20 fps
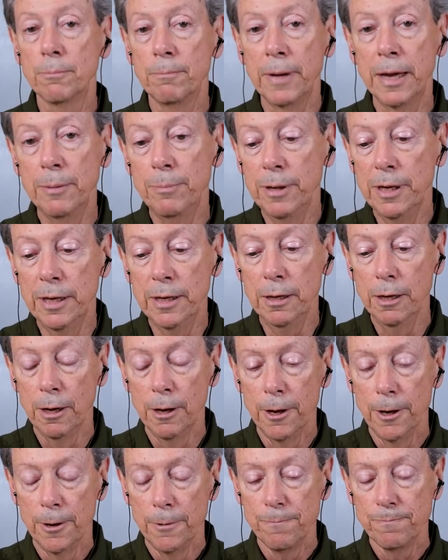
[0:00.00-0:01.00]
Maybe
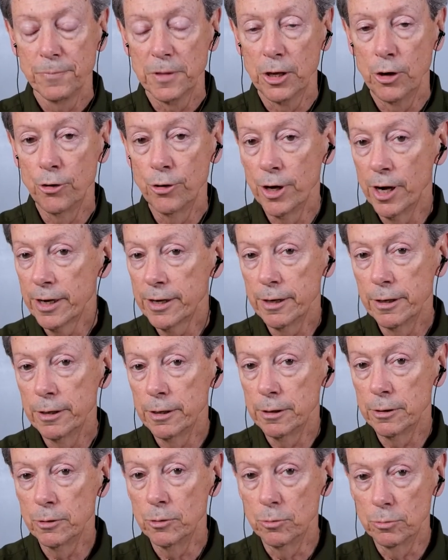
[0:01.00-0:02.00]
you're not going
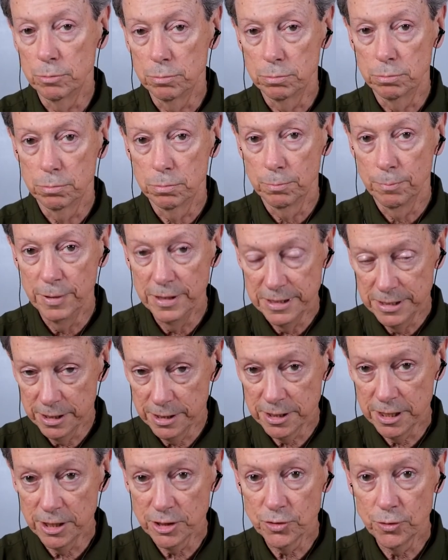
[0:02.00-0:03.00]
to be
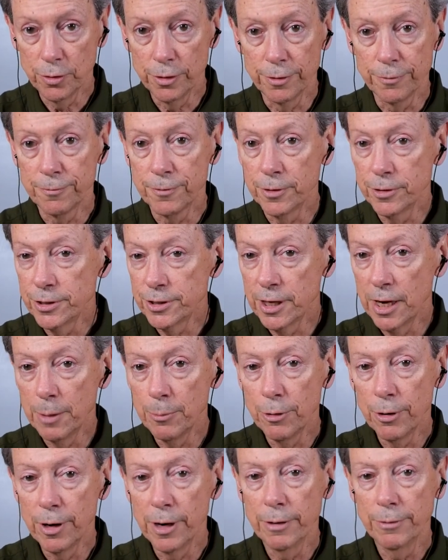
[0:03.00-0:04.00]
successful the first
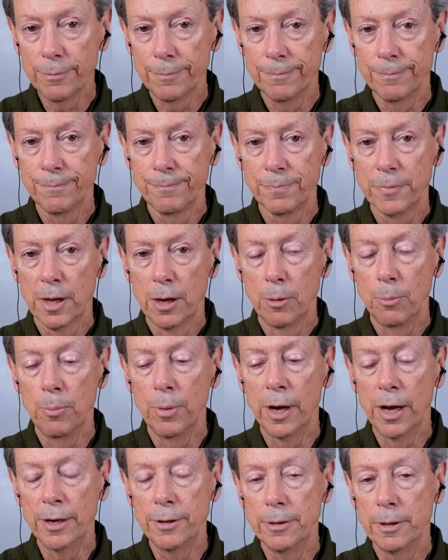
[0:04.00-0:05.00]
time around,
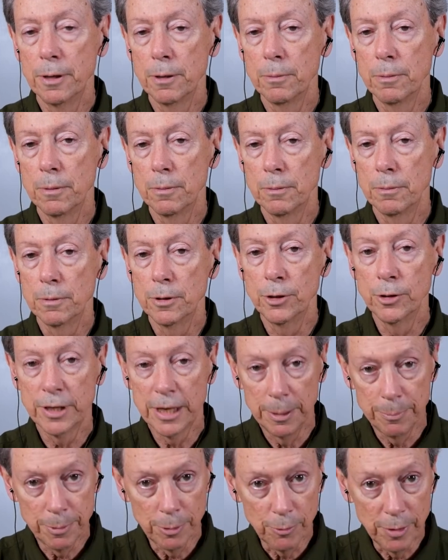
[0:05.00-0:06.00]
but you
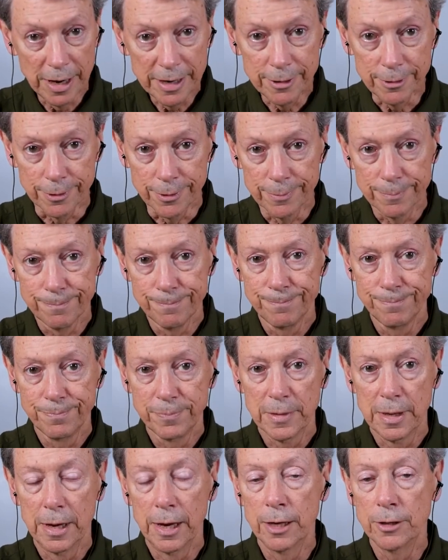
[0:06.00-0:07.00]
keep a record.
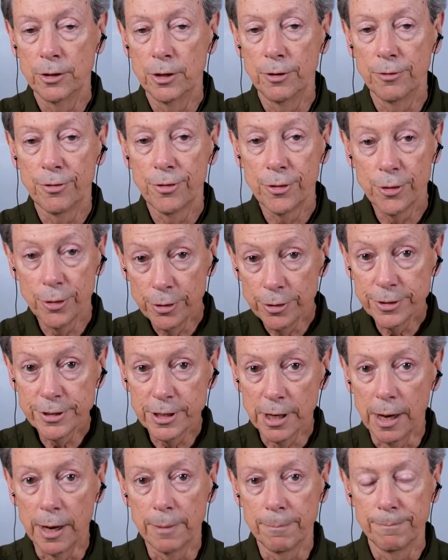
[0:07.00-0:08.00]
And the third
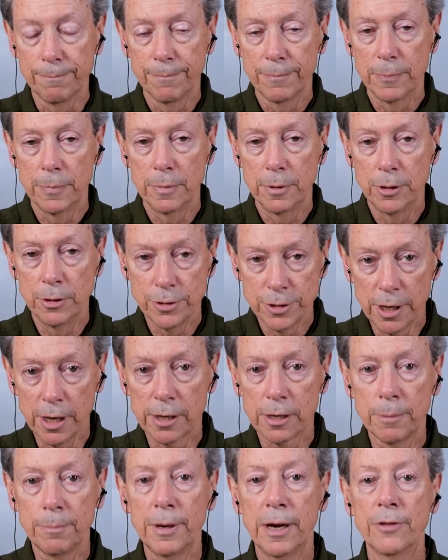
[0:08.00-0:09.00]
time you
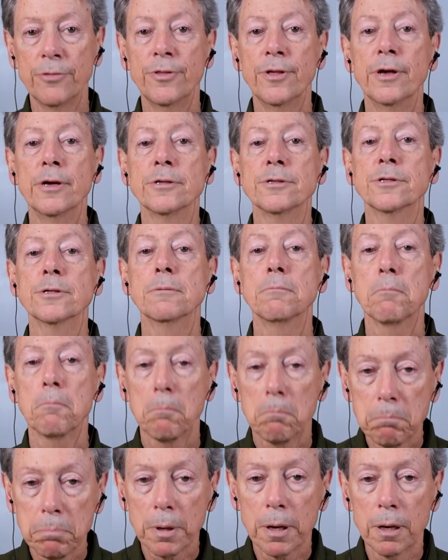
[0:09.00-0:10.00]
talk about this,
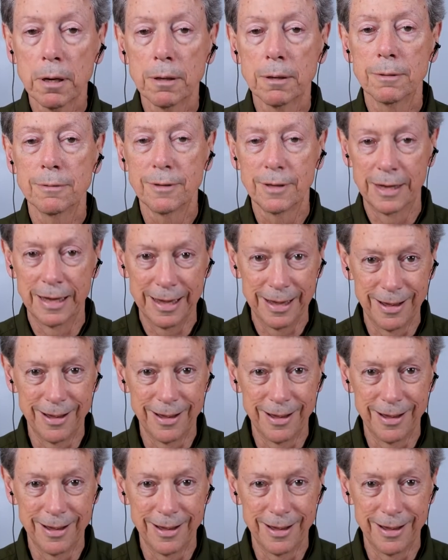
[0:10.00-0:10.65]
yeah.